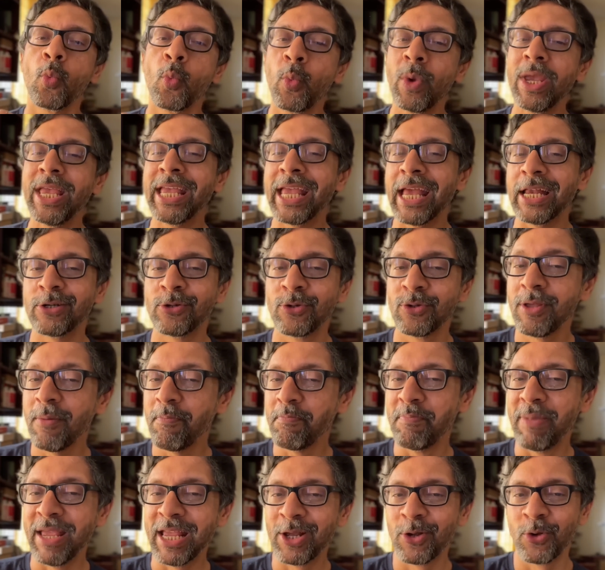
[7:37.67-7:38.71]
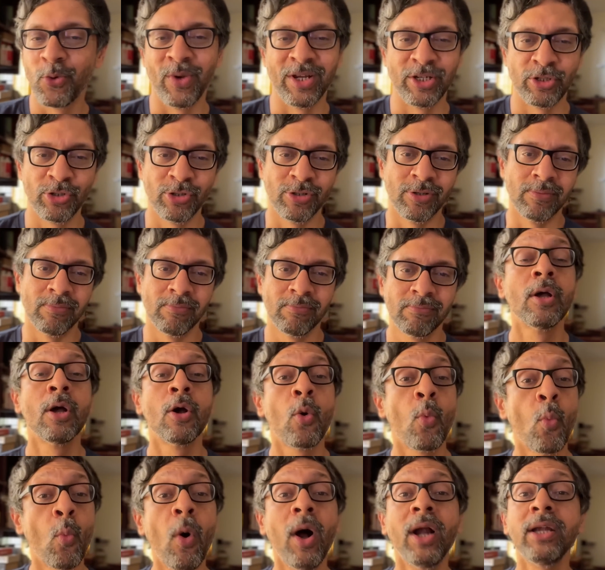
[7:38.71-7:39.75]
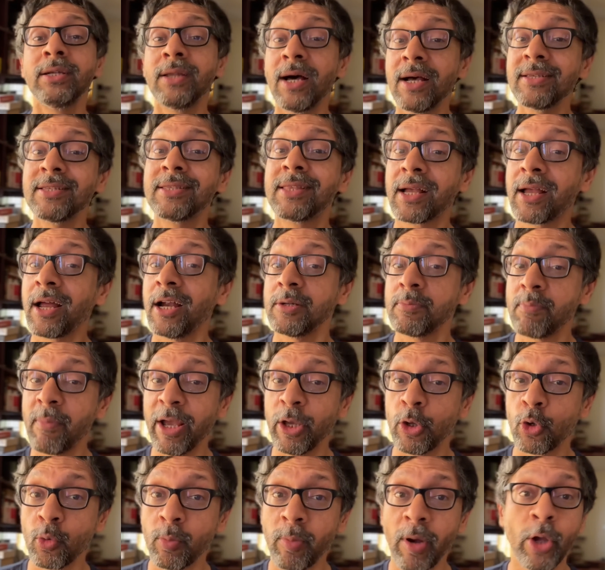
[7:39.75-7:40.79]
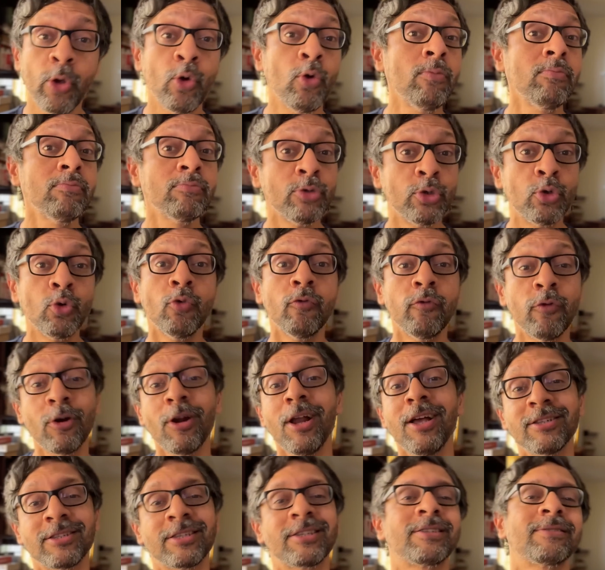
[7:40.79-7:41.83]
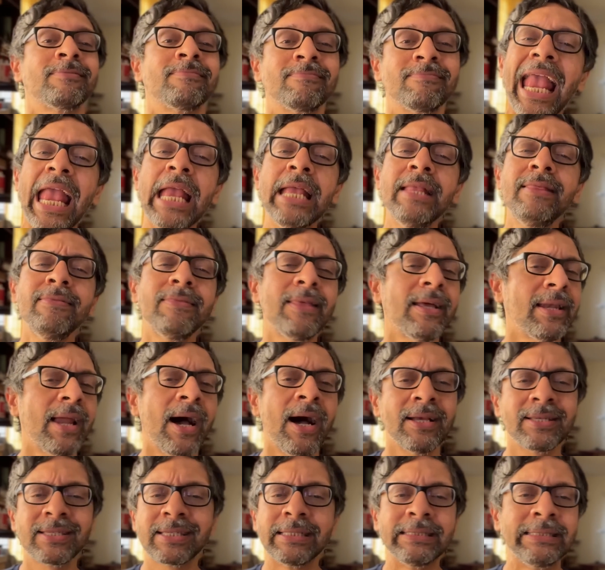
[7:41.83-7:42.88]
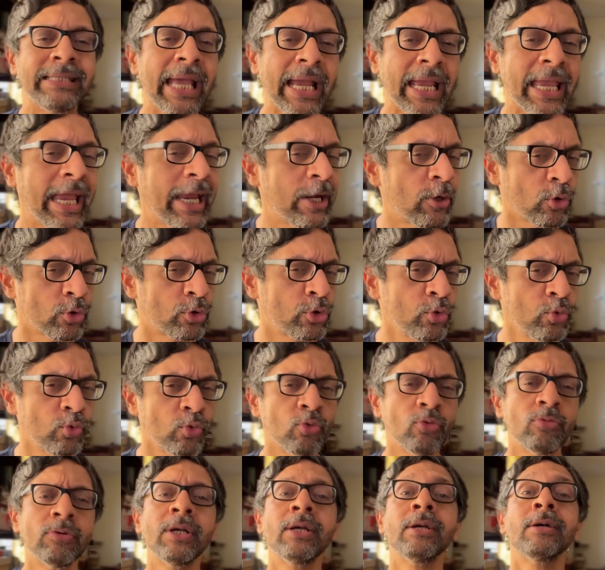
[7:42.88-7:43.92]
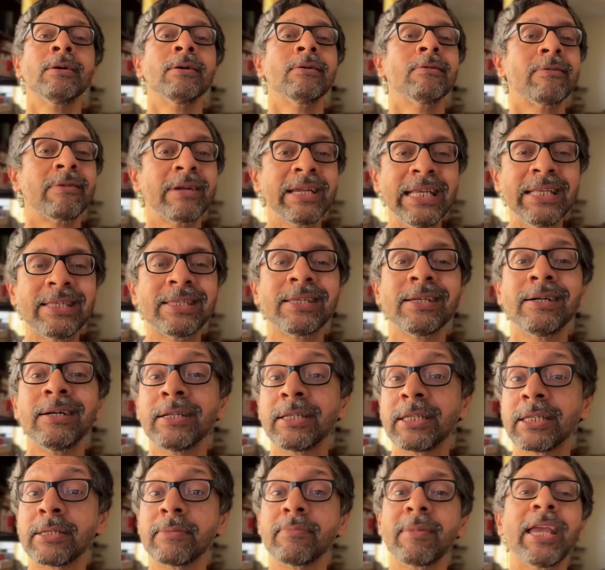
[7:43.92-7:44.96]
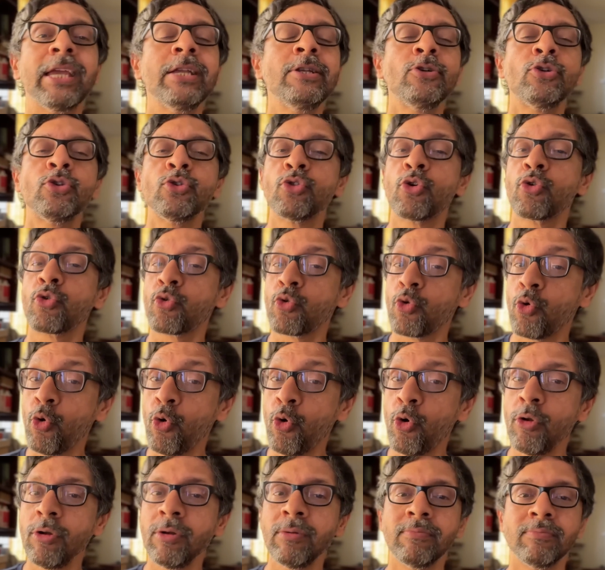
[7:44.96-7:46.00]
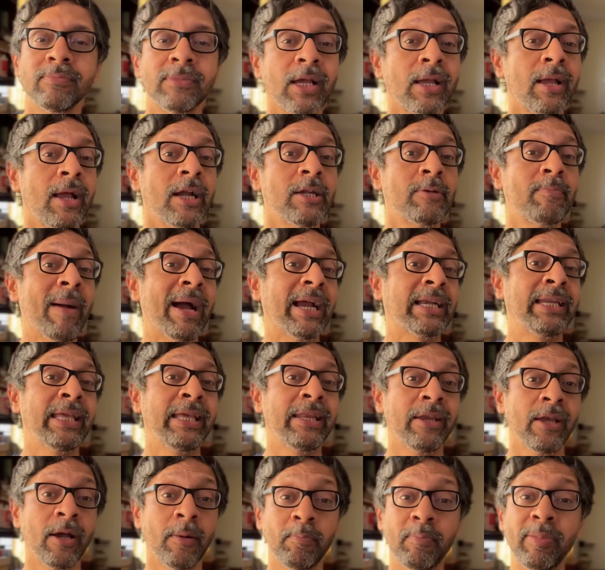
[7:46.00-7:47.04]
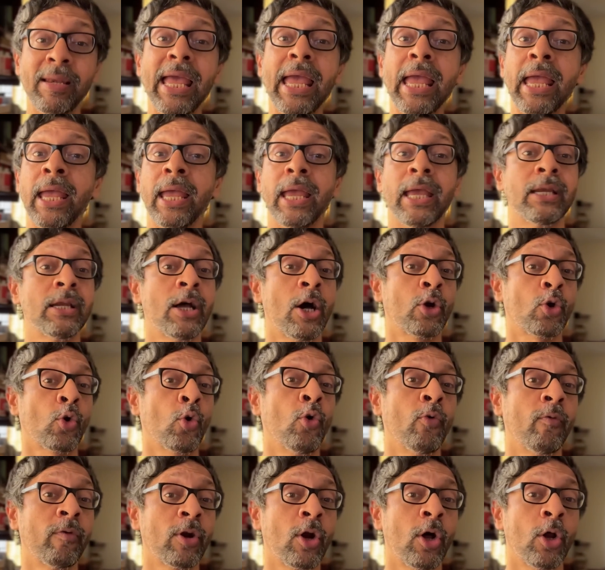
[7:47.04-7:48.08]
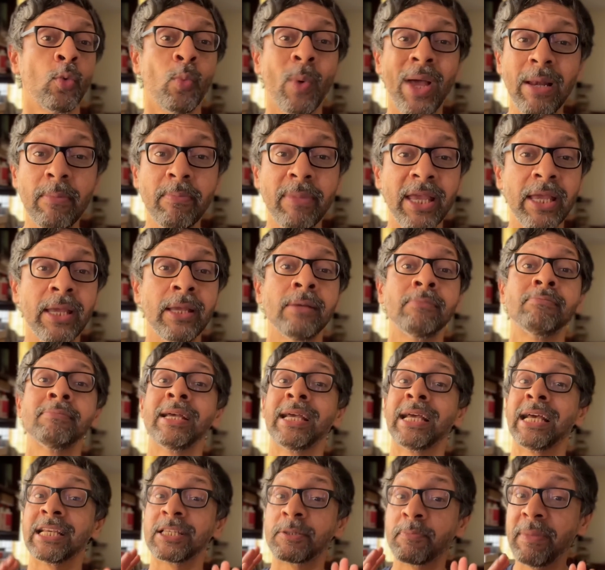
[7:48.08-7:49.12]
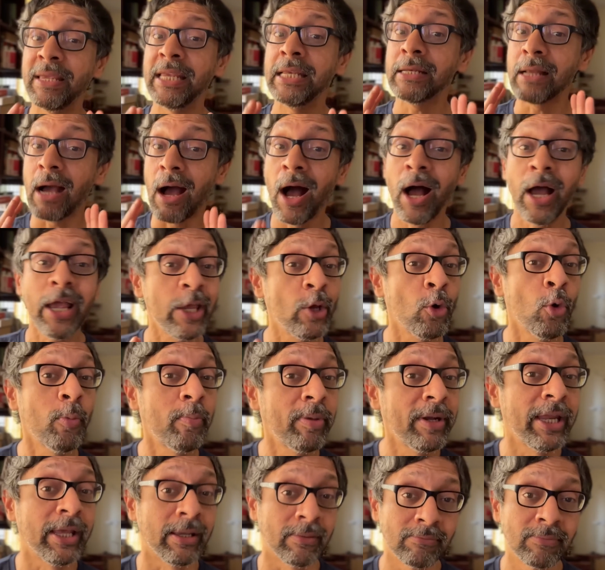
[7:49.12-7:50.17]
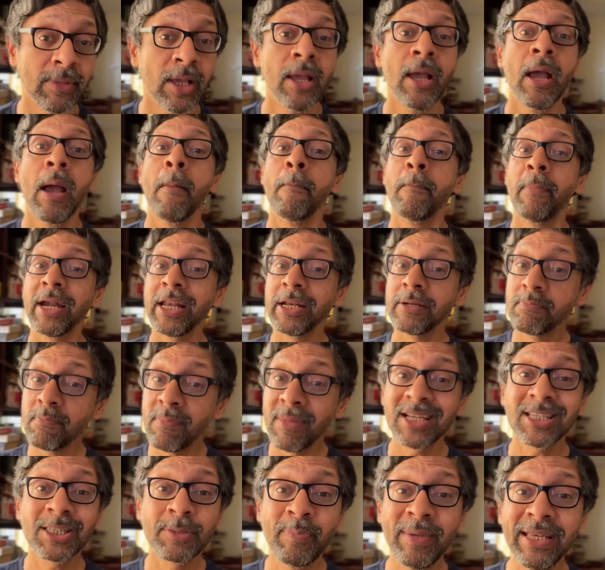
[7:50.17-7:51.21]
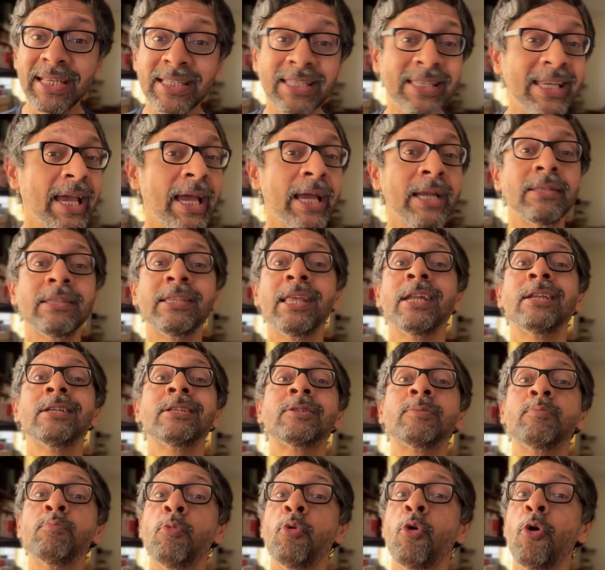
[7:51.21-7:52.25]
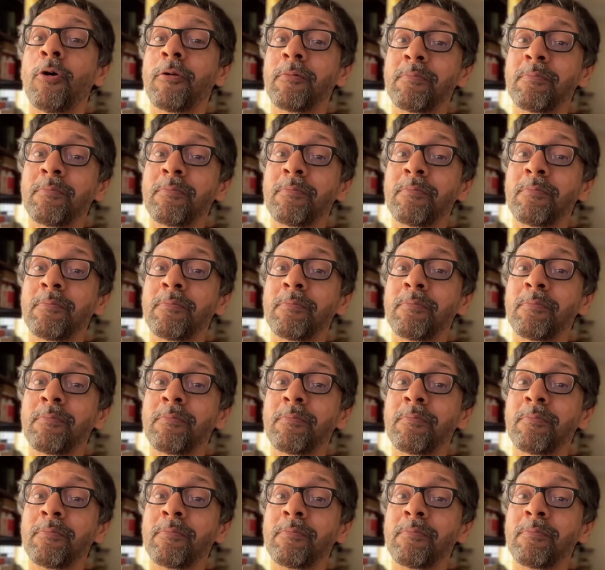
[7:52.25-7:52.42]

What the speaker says: we get to the big question. What does the gut microbiome do for us? In the last decade or two, research into the role the gut bacteria play in our overall well-being has been eye-opening. But it must be said, there is more